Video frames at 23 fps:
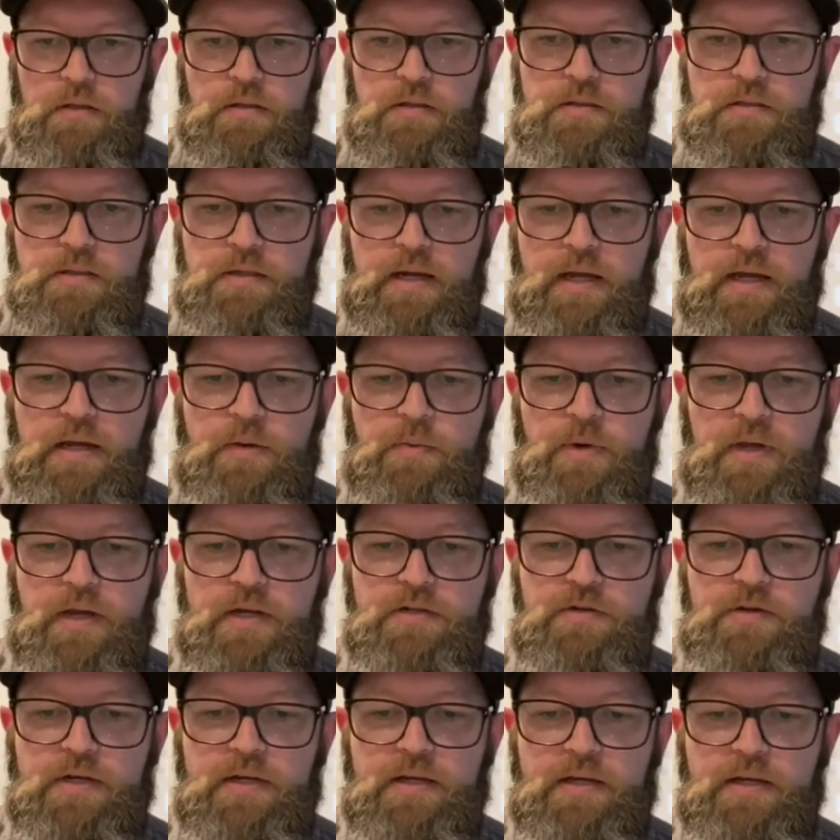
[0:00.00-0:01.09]
Today we are
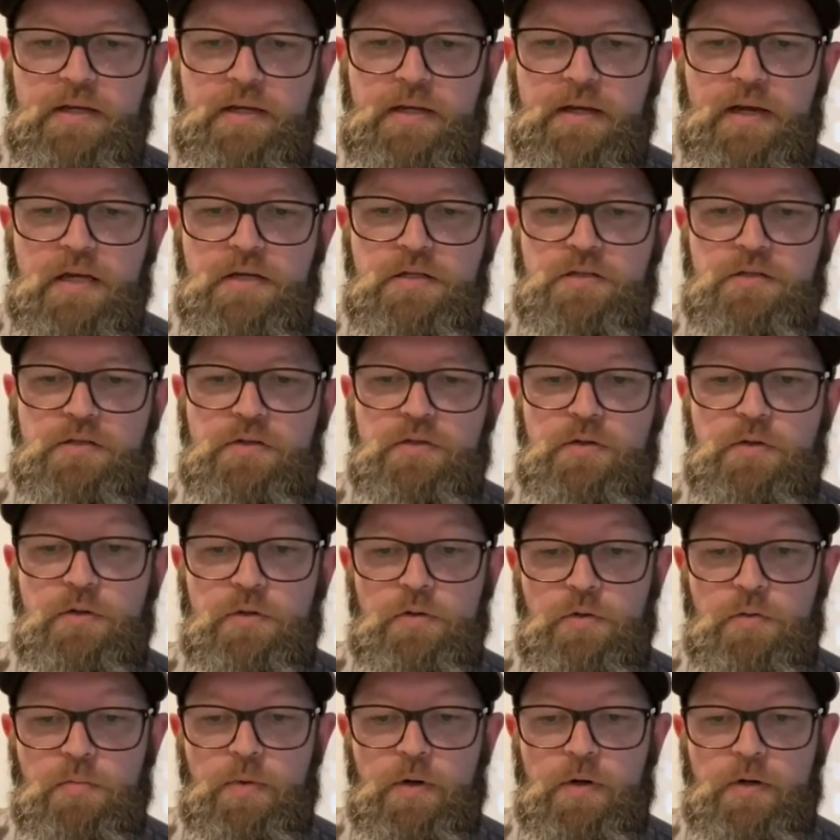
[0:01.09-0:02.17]
drinking
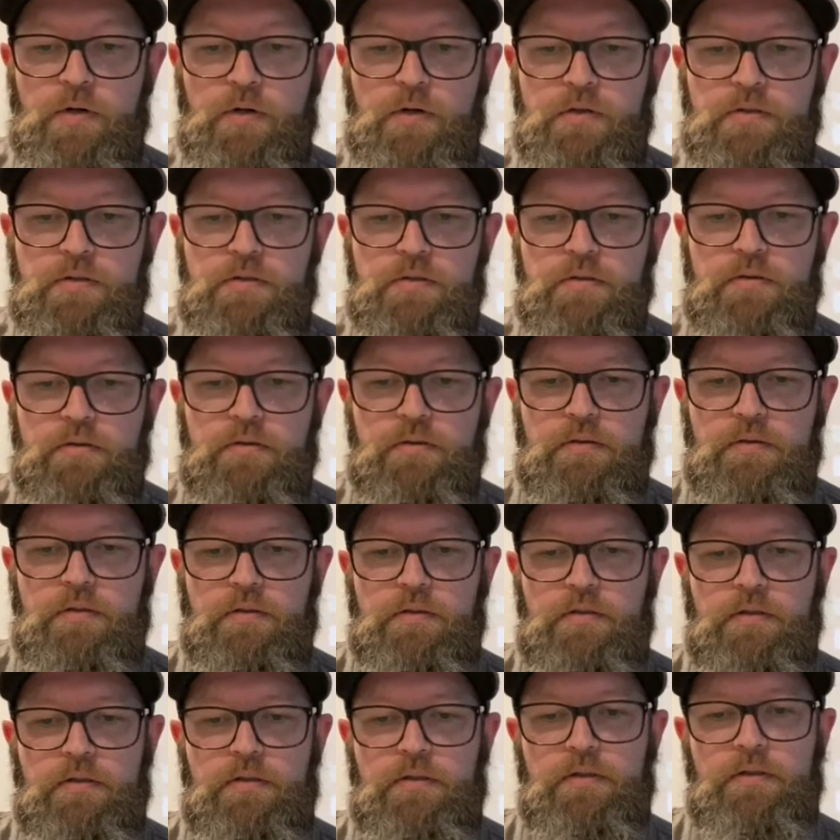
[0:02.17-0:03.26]
Two Birds.
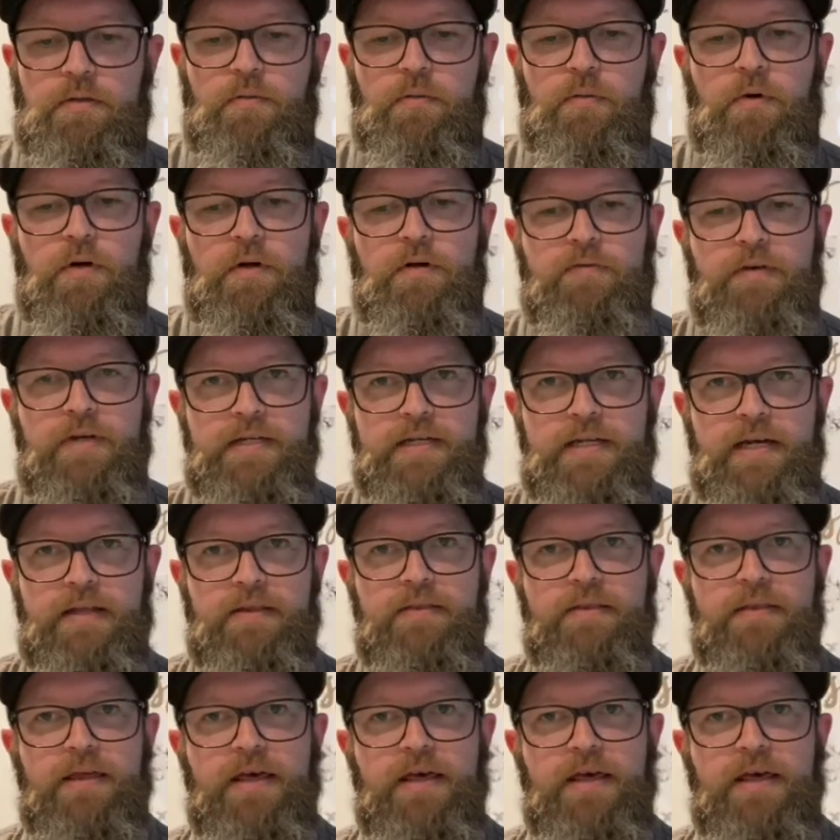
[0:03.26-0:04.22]
Oh, what have I done